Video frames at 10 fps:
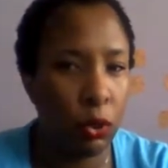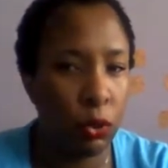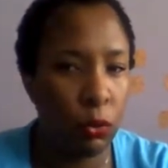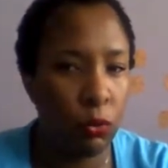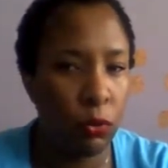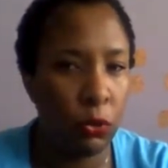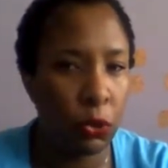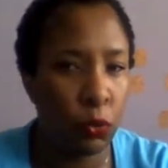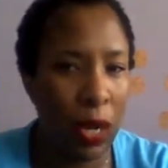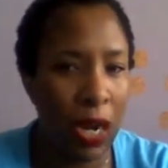you
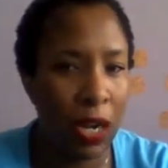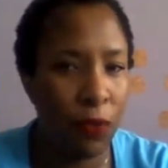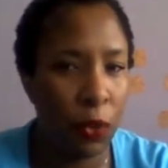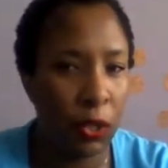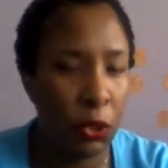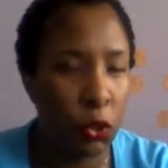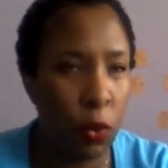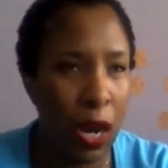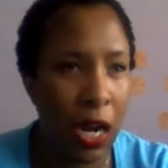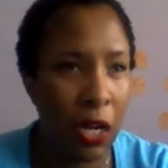lose weight if you want to
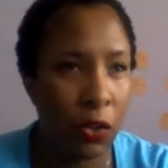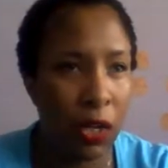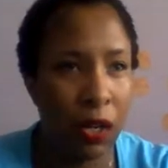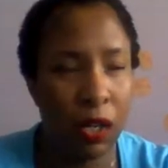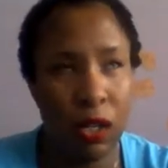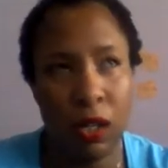lose weight, or